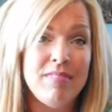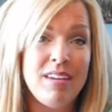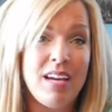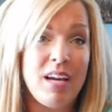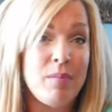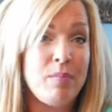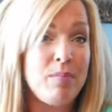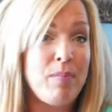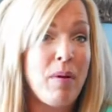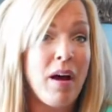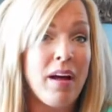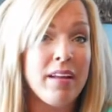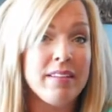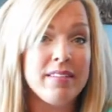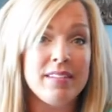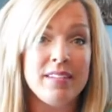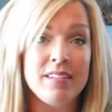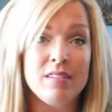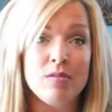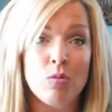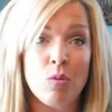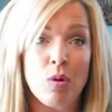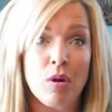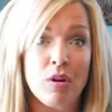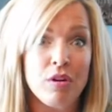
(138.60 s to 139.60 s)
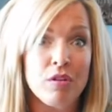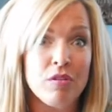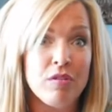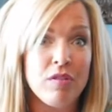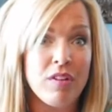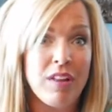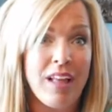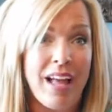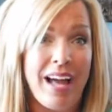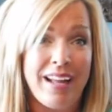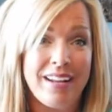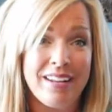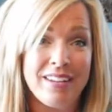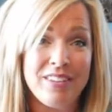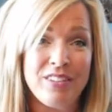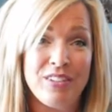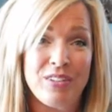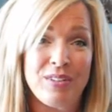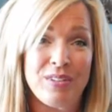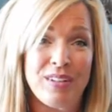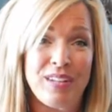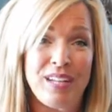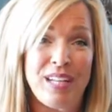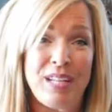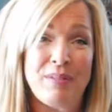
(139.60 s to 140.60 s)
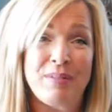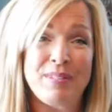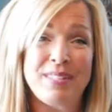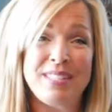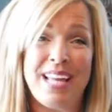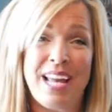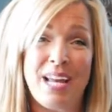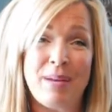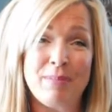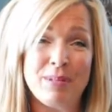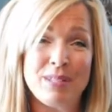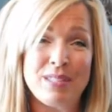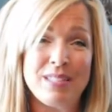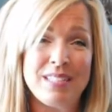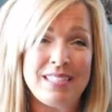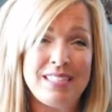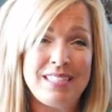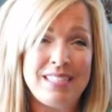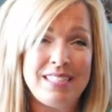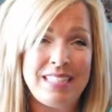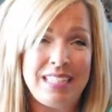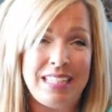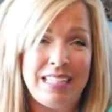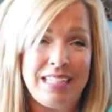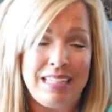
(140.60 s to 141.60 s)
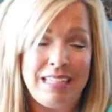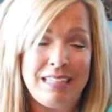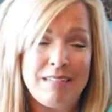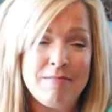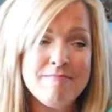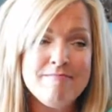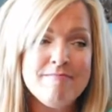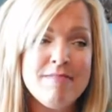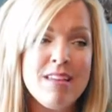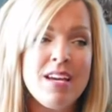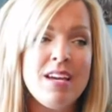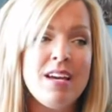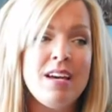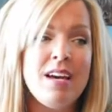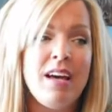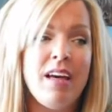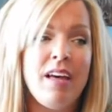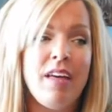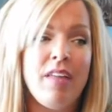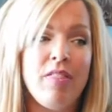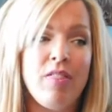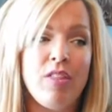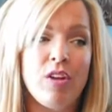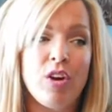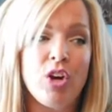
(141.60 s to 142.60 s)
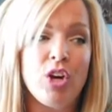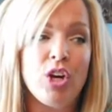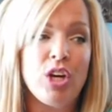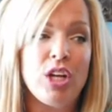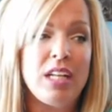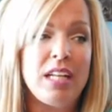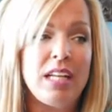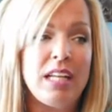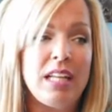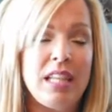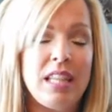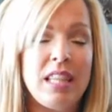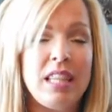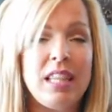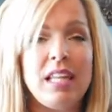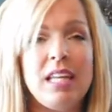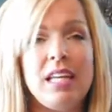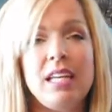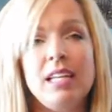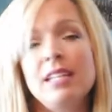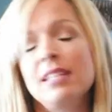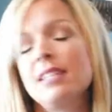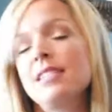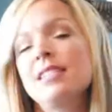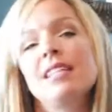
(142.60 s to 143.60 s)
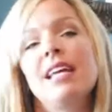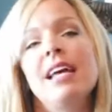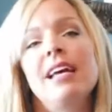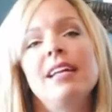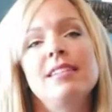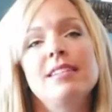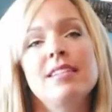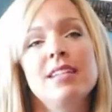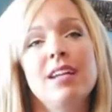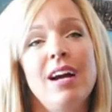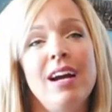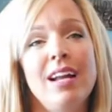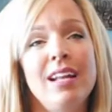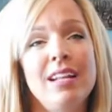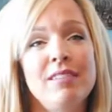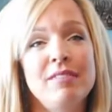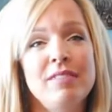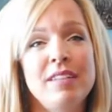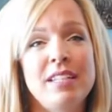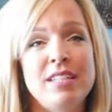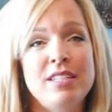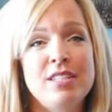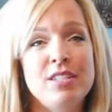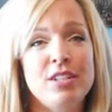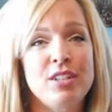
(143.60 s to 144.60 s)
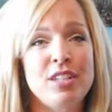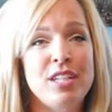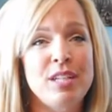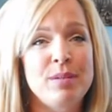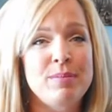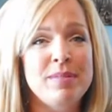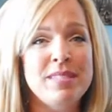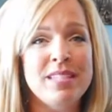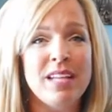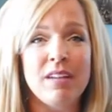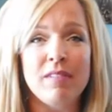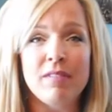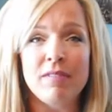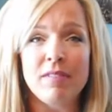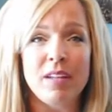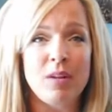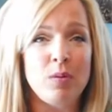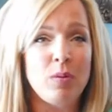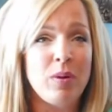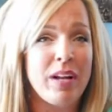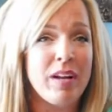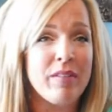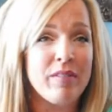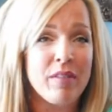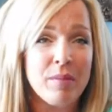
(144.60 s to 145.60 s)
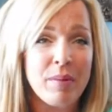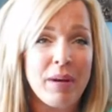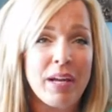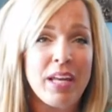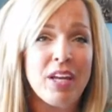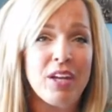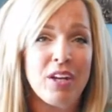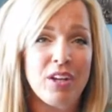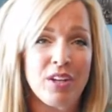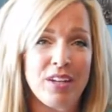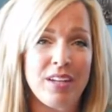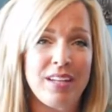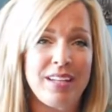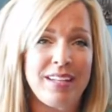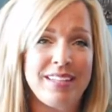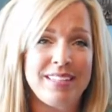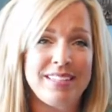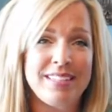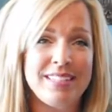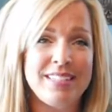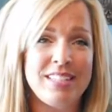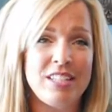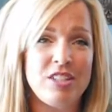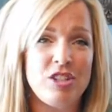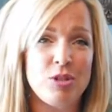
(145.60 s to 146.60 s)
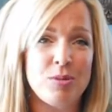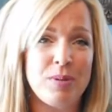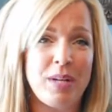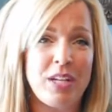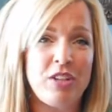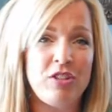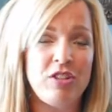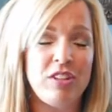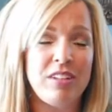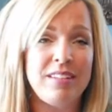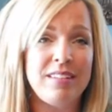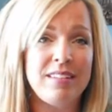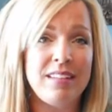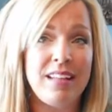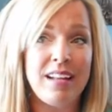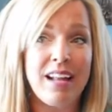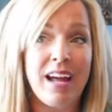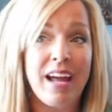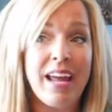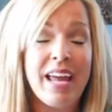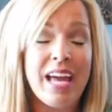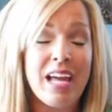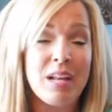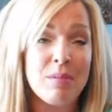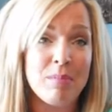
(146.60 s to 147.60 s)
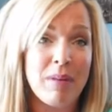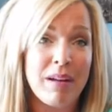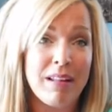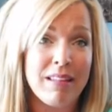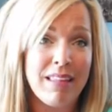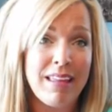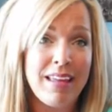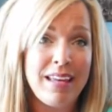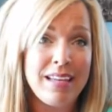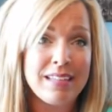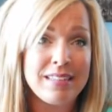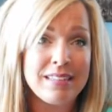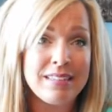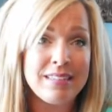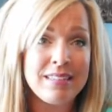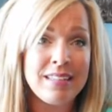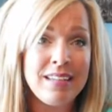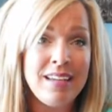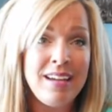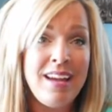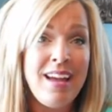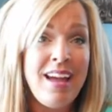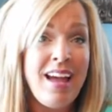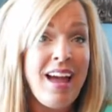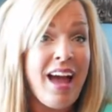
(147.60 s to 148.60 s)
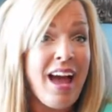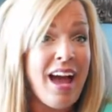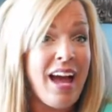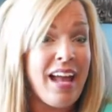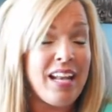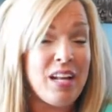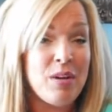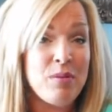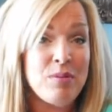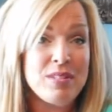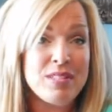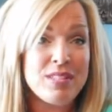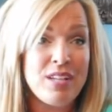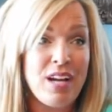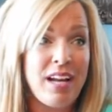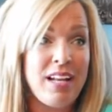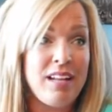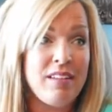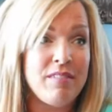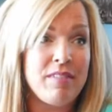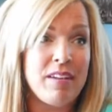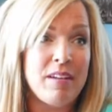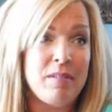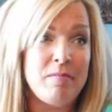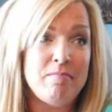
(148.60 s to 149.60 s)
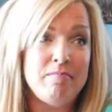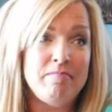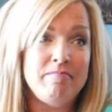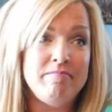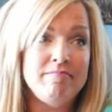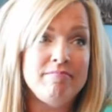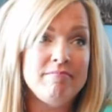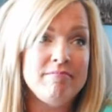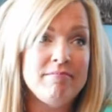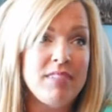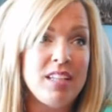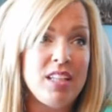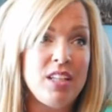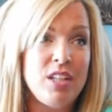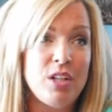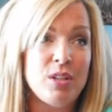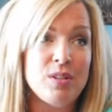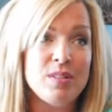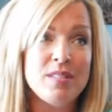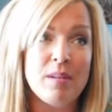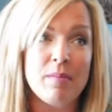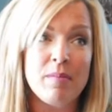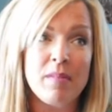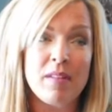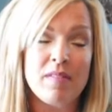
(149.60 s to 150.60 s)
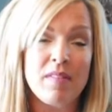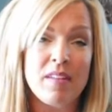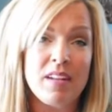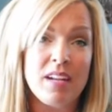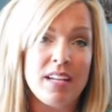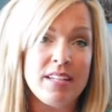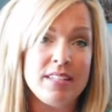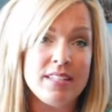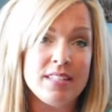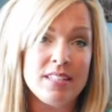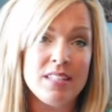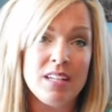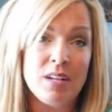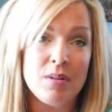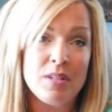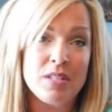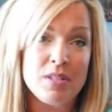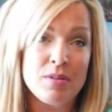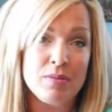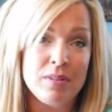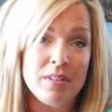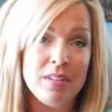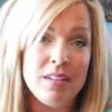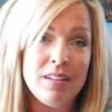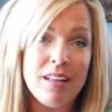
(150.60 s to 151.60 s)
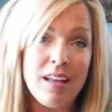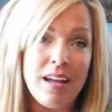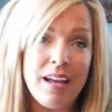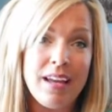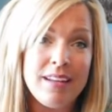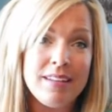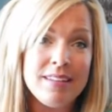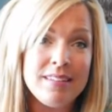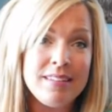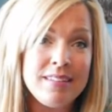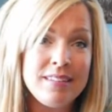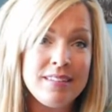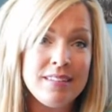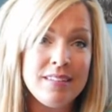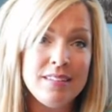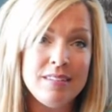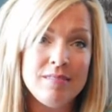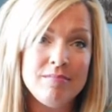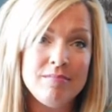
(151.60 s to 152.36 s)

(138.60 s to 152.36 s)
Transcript: a positive, wonderful attitude, and he was able to see the good in things and to kind of insert himself in whatever way he could into situations. And I had my legs, and it was kind of a um, you know, something that I didn't always realize